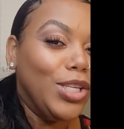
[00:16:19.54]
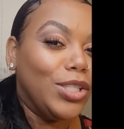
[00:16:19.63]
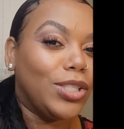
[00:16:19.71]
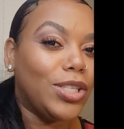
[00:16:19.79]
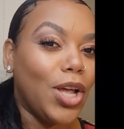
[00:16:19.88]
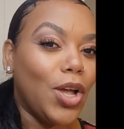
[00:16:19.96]

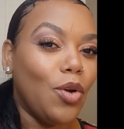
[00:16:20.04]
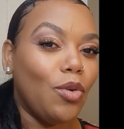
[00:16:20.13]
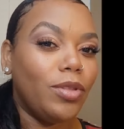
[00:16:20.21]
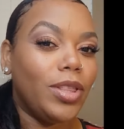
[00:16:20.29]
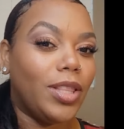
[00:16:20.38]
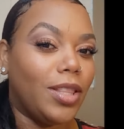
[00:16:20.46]

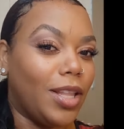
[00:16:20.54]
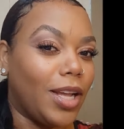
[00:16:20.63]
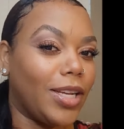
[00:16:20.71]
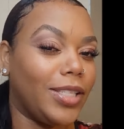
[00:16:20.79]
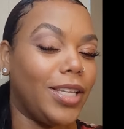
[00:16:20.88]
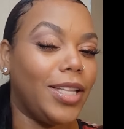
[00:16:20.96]
so
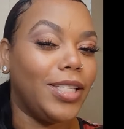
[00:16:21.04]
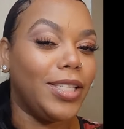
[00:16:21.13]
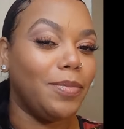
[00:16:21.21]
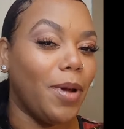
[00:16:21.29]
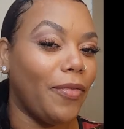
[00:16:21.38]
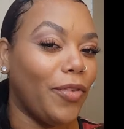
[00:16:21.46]
like I said, this
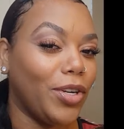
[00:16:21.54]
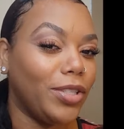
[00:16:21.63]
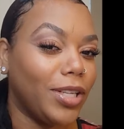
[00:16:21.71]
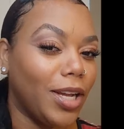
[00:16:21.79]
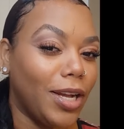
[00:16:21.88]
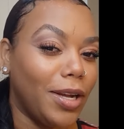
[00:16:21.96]
is my
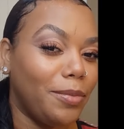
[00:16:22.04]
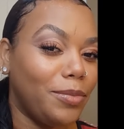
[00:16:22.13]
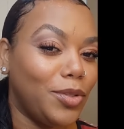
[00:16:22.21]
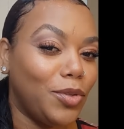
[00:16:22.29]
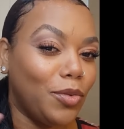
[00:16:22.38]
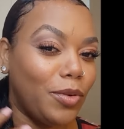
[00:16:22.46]
first
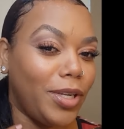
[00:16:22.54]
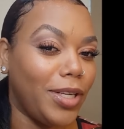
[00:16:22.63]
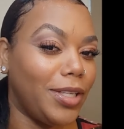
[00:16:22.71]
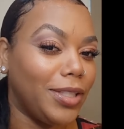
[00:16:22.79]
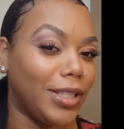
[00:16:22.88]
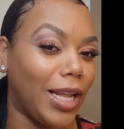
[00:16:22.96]
time doing
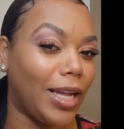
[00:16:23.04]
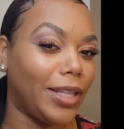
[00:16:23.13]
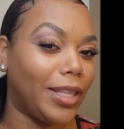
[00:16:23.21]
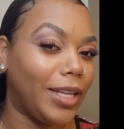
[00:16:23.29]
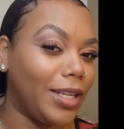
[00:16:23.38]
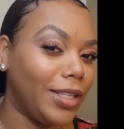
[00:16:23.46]
it
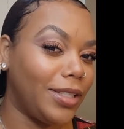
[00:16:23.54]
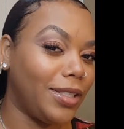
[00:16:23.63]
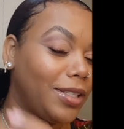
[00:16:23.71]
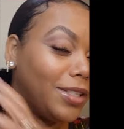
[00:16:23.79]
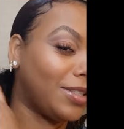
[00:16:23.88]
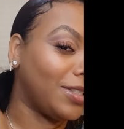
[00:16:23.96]
like this,
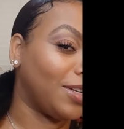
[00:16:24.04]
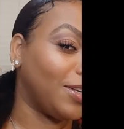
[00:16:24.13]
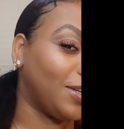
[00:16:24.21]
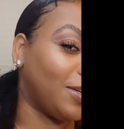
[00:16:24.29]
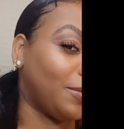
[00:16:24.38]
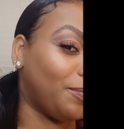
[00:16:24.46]
this
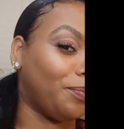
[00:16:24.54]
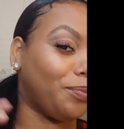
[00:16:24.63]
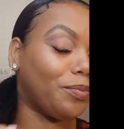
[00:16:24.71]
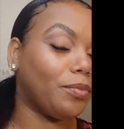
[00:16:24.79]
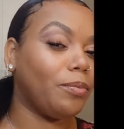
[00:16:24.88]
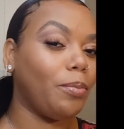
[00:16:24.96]

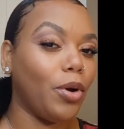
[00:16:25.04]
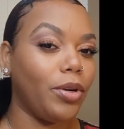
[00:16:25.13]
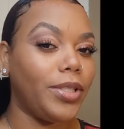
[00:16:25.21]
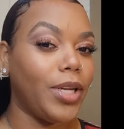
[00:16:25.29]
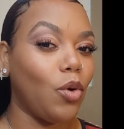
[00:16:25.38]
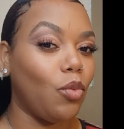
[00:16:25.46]
um,
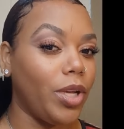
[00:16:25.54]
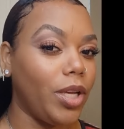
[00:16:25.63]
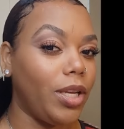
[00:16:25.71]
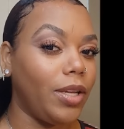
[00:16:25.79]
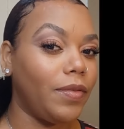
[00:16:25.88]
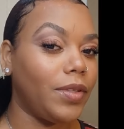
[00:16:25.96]
ponytail
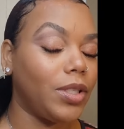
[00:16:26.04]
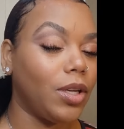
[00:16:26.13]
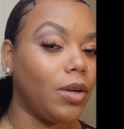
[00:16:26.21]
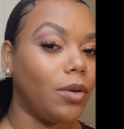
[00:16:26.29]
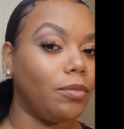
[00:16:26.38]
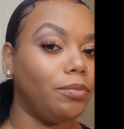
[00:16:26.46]
weave.
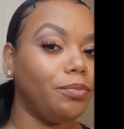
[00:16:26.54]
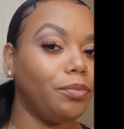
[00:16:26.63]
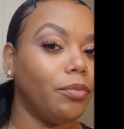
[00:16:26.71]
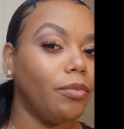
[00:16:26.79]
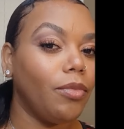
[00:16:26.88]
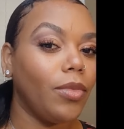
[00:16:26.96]
So
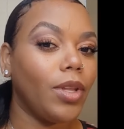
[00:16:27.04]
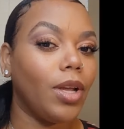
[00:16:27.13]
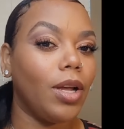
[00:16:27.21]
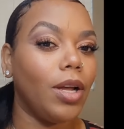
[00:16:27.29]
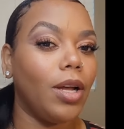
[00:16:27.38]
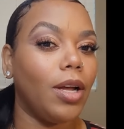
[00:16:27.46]

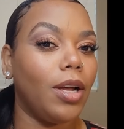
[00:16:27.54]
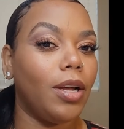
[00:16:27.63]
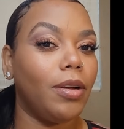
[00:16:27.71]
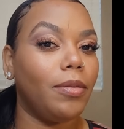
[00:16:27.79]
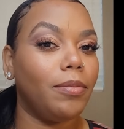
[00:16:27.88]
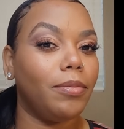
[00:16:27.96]

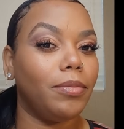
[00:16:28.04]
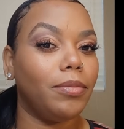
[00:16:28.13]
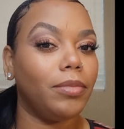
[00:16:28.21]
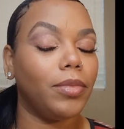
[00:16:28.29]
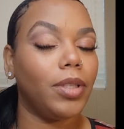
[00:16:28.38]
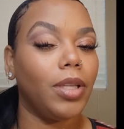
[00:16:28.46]
um,
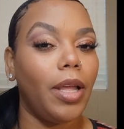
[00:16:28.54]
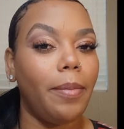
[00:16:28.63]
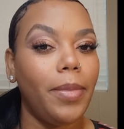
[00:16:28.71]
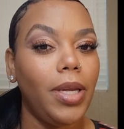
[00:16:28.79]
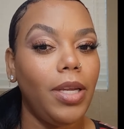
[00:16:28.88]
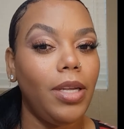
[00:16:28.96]
let
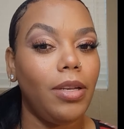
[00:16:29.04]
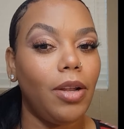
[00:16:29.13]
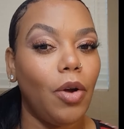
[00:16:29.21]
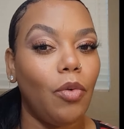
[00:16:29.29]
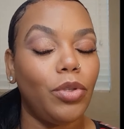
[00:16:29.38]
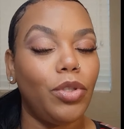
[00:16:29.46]
me
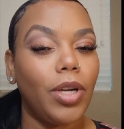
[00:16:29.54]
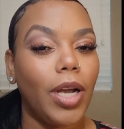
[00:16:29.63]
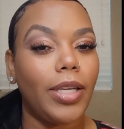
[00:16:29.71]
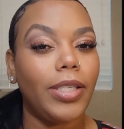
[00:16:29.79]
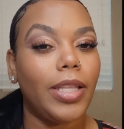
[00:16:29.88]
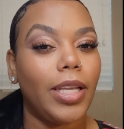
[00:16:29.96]
know what you
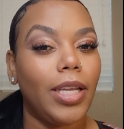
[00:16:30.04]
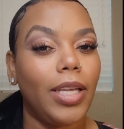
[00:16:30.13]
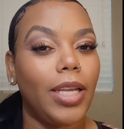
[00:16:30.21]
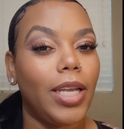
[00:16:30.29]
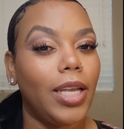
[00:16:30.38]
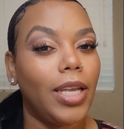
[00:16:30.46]
guys
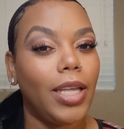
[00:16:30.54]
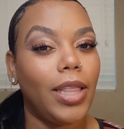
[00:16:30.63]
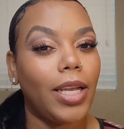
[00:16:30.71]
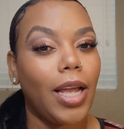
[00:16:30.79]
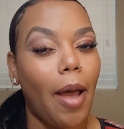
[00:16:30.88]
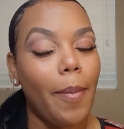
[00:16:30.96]
think in
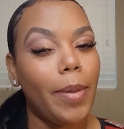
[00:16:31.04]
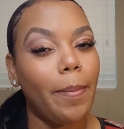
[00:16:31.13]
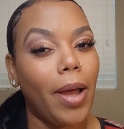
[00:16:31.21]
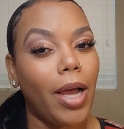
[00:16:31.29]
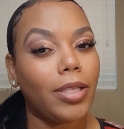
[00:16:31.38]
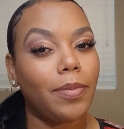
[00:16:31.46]
the comment
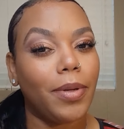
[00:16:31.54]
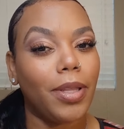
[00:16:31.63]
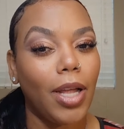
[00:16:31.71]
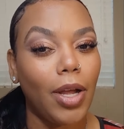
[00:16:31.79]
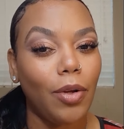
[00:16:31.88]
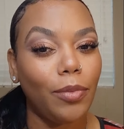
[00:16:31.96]
box
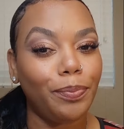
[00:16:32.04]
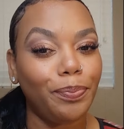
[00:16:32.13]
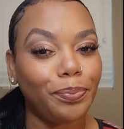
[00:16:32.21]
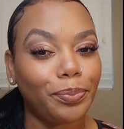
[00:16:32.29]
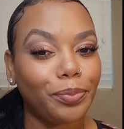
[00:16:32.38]
below.